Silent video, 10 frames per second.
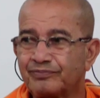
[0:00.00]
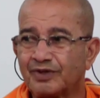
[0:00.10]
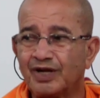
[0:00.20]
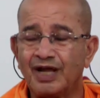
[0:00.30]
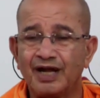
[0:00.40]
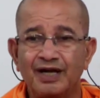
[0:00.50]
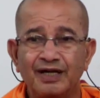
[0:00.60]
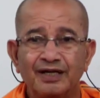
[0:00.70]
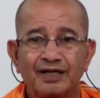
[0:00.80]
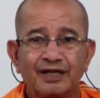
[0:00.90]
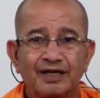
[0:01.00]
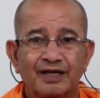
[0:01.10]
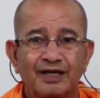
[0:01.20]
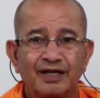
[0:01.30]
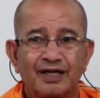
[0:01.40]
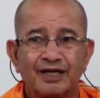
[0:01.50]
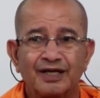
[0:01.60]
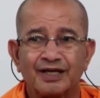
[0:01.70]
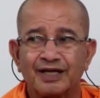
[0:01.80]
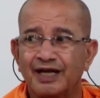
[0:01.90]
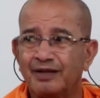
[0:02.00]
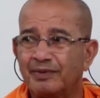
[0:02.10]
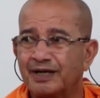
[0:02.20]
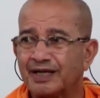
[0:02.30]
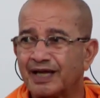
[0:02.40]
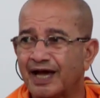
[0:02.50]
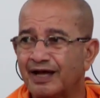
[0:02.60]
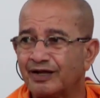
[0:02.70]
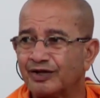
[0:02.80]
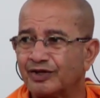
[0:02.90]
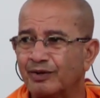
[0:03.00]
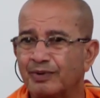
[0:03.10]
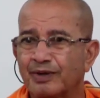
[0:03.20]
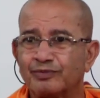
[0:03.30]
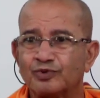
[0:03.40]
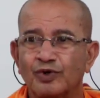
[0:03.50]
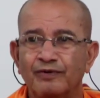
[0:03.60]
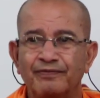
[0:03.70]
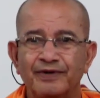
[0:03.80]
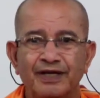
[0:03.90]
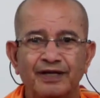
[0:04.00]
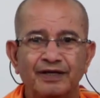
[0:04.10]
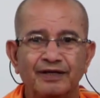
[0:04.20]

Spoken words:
And anybody carrying, they become so free,